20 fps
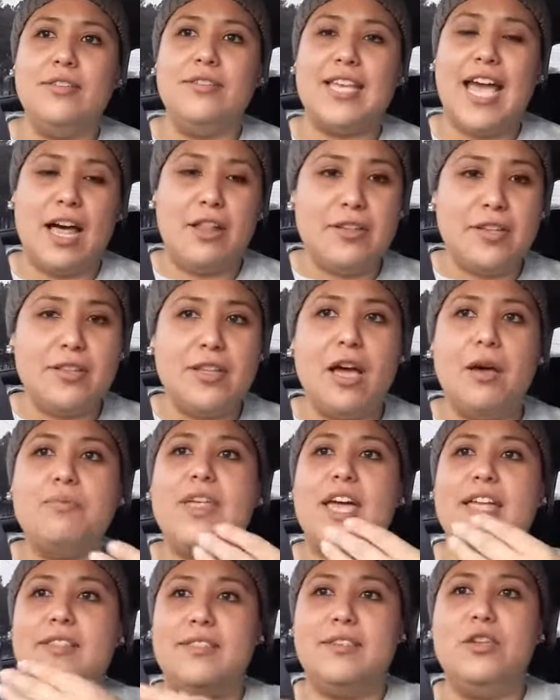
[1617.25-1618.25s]
telling them
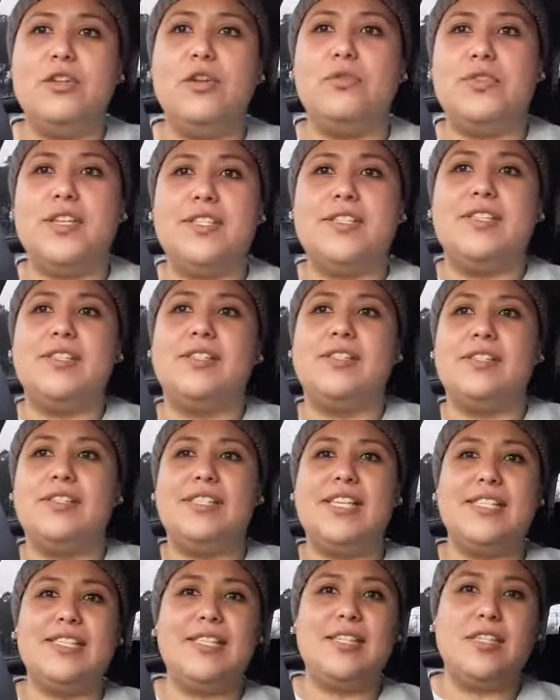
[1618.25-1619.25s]
that, you know, this is
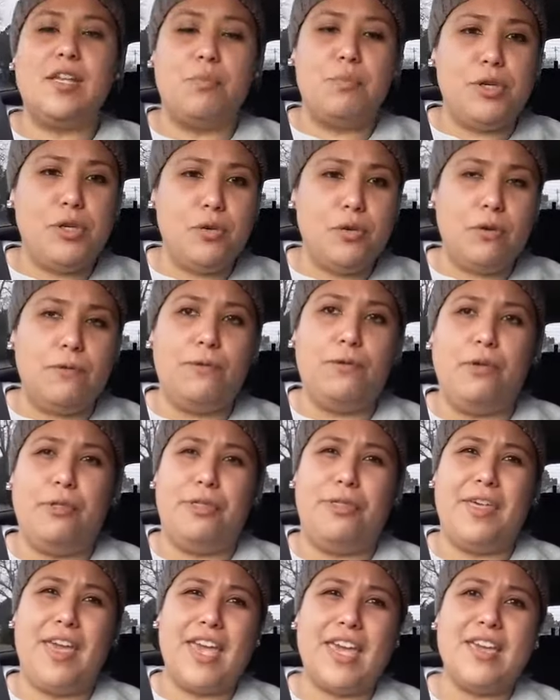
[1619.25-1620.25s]
this is a beautiful
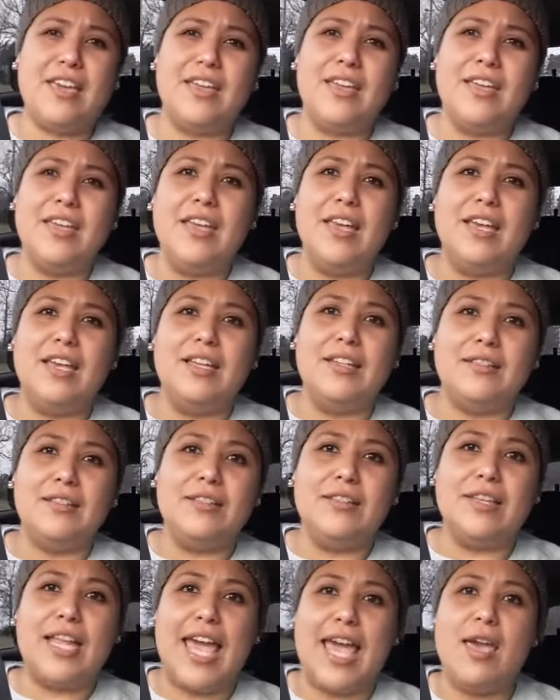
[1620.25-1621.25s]
thing
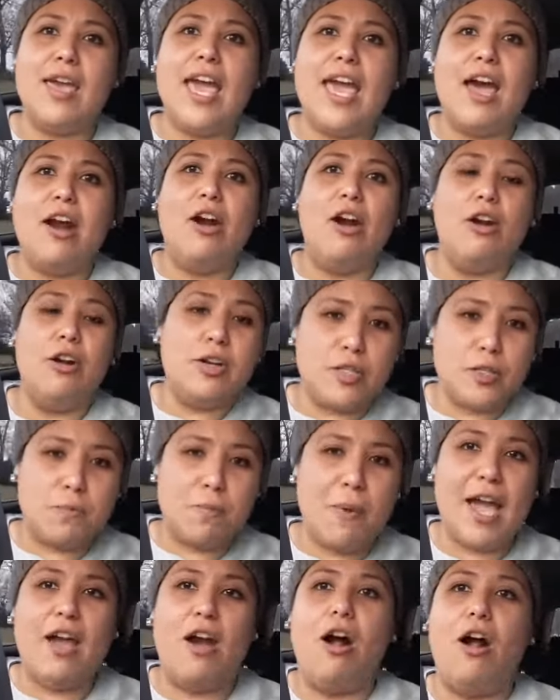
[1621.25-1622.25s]
it hurts
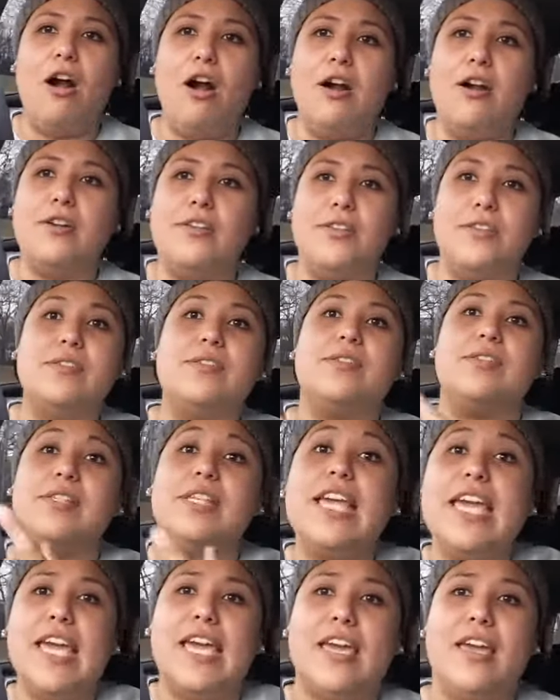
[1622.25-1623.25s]
my heart to
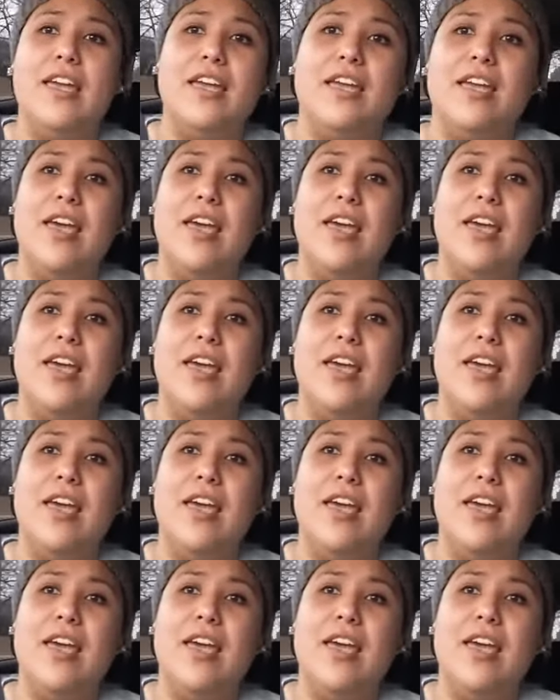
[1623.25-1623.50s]
see